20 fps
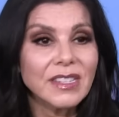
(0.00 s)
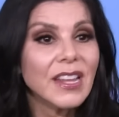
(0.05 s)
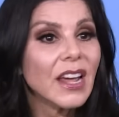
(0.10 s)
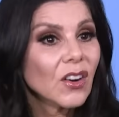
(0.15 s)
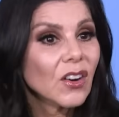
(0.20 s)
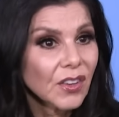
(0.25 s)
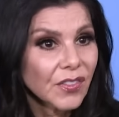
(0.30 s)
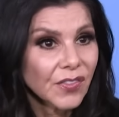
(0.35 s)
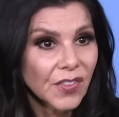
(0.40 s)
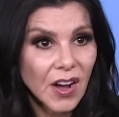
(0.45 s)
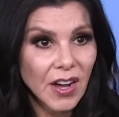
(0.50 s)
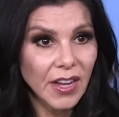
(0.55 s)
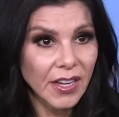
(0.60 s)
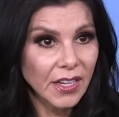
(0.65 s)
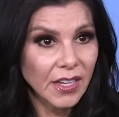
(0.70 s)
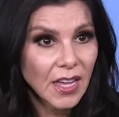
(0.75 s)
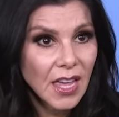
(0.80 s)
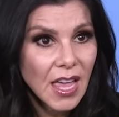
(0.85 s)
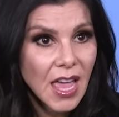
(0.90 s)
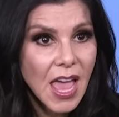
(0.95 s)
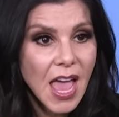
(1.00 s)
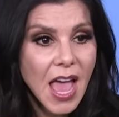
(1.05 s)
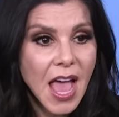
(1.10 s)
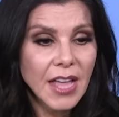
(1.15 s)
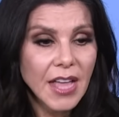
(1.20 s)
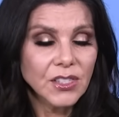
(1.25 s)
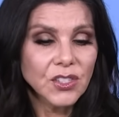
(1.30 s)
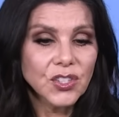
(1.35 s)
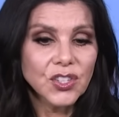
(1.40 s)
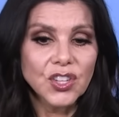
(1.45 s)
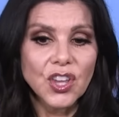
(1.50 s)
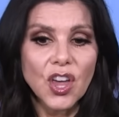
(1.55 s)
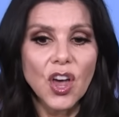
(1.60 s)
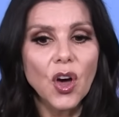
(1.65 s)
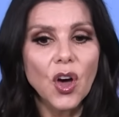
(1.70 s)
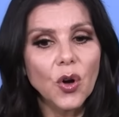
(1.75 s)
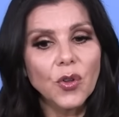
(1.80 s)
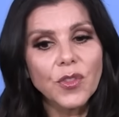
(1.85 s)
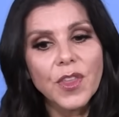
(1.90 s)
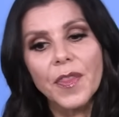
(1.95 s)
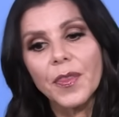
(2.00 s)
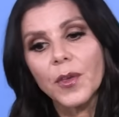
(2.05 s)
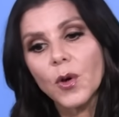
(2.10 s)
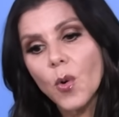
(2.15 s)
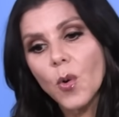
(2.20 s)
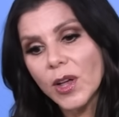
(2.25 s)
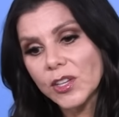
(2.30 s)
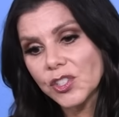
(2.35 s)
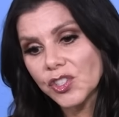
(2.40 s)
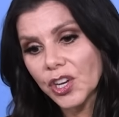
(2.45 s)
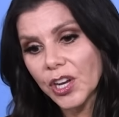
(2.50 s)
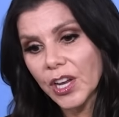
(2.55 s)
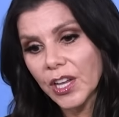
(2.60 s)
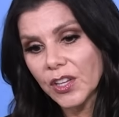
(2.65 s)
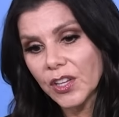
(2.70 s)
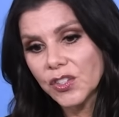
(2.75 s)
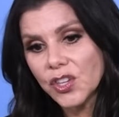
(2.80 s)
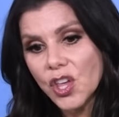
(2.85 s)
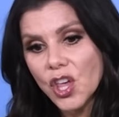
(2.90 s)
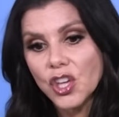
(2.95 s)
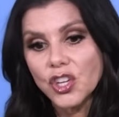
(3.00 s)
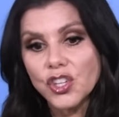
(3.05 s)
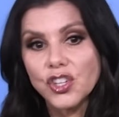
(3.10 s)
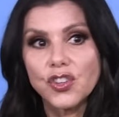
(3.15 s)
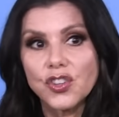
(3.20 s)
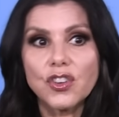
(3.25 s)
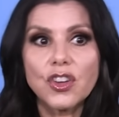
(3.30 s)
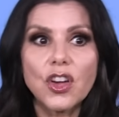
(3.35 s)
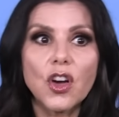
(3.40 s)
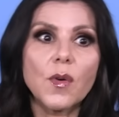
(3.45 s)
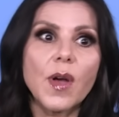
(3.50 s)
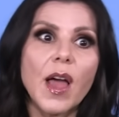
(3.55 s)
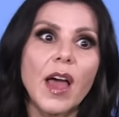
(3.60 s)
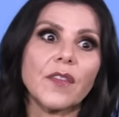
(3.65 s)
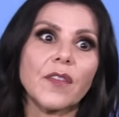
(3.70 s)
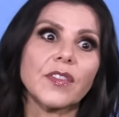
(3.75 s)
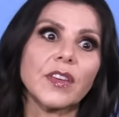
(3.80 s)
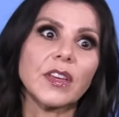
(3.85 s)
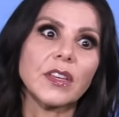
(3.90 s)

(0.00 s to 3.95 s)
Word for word: terrifying. And so then the question is, do you go have